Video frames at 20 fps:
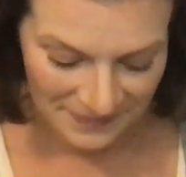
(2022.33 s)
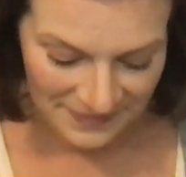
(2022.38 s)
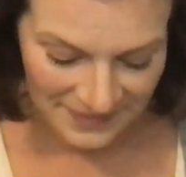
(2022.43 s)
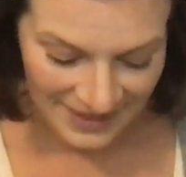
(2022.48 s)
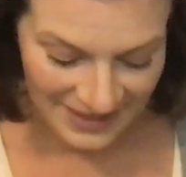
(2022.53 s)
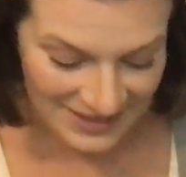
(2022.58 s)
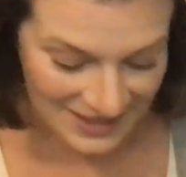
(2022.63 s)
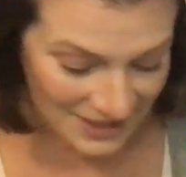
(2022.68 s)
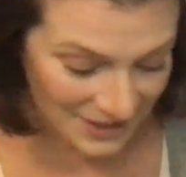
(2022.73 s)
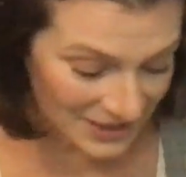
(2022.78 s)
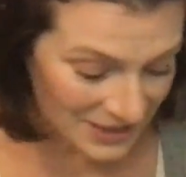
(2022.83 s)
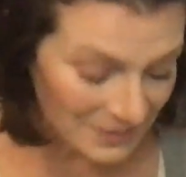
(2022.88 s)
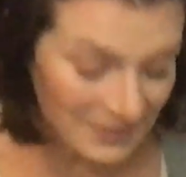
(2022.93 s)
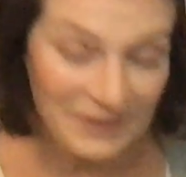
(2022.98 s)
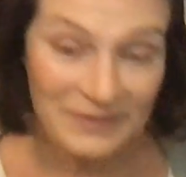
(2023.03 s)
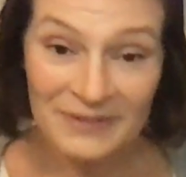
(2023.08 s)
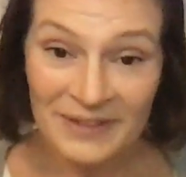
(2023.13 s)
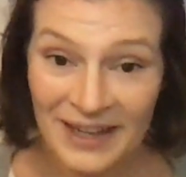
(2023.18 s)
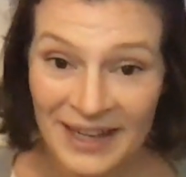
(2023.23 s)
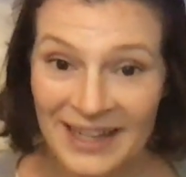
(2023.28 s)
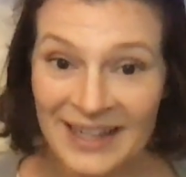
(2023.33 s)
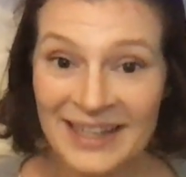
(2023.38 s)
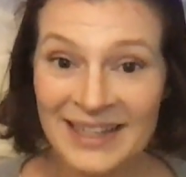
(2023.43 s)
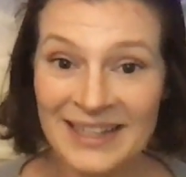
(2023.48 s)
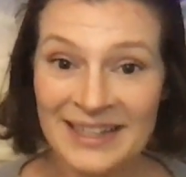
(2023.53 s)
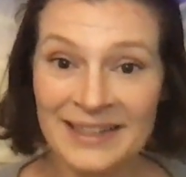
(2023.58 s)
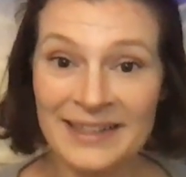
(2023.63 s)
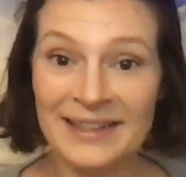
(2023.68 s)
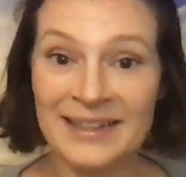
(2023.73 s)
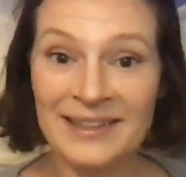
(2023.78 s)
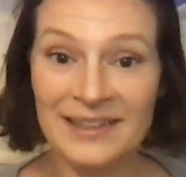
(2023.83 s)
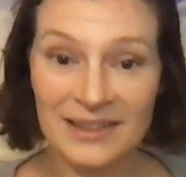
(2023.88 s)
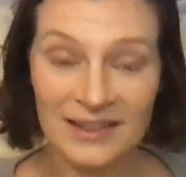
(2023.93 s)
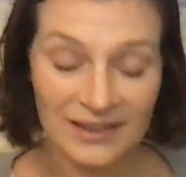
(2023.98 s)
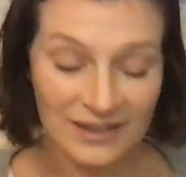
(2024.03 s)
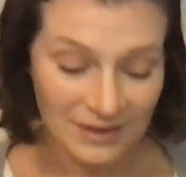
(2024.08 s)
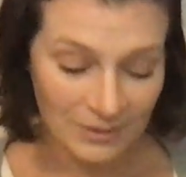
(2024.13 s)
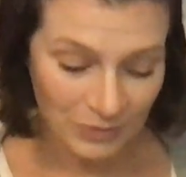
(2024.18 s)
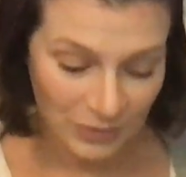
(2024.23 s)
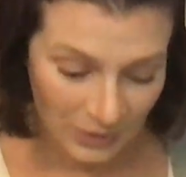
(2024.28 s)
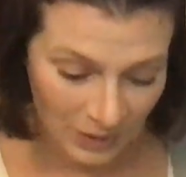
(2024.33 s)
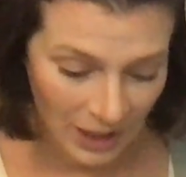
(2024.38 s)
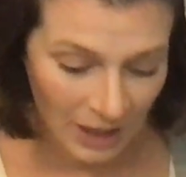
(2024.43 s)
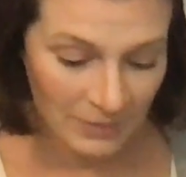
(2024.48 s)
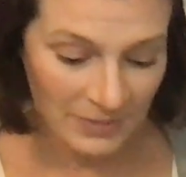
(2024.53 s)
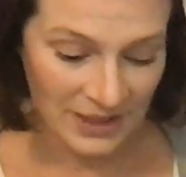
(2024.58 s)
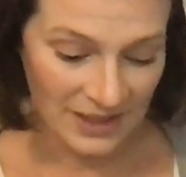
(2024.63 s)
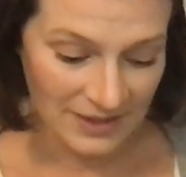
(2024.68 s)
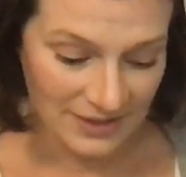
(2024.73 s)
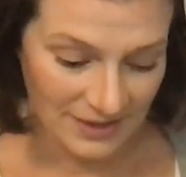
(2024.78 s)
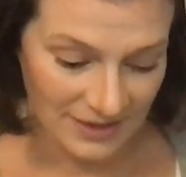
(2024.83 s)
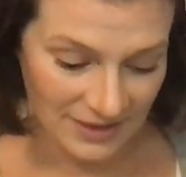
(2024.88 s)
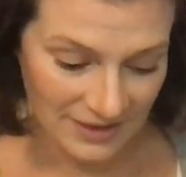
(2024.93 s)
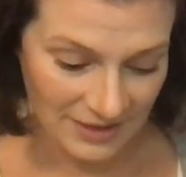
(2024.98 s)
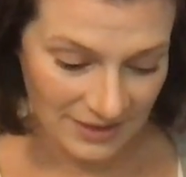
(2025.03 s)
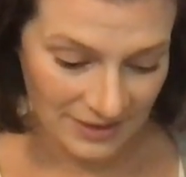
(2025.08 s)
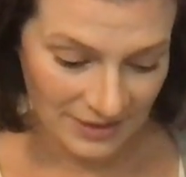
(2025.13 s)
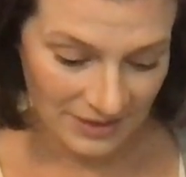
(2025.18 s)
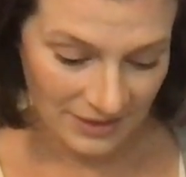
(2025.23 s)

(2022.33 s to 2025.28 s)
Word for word: It's going to be fine. Promise.